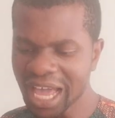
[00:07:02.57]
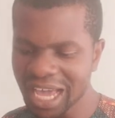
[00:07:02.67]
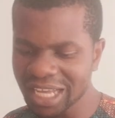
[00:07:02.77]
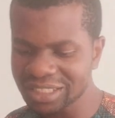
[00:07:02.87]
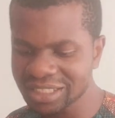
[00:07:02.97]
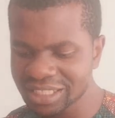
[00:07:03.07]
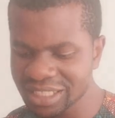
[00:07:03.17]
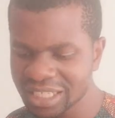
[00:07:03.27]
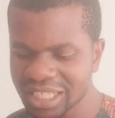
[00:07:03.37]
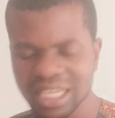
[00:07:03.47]

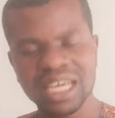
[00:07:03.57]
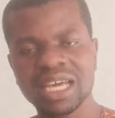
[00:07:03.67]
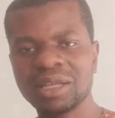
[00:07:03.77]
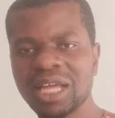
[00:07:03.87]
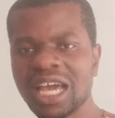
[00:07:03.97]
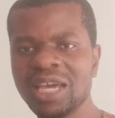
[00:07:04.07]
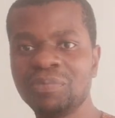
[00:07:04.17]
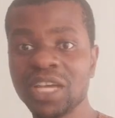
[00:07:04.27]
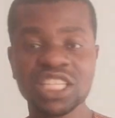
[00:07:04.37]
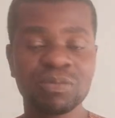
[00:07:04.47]
And
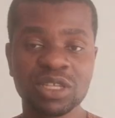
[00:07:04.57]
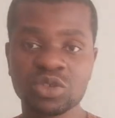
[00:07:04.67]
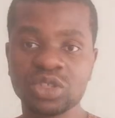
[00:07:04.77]
it brings me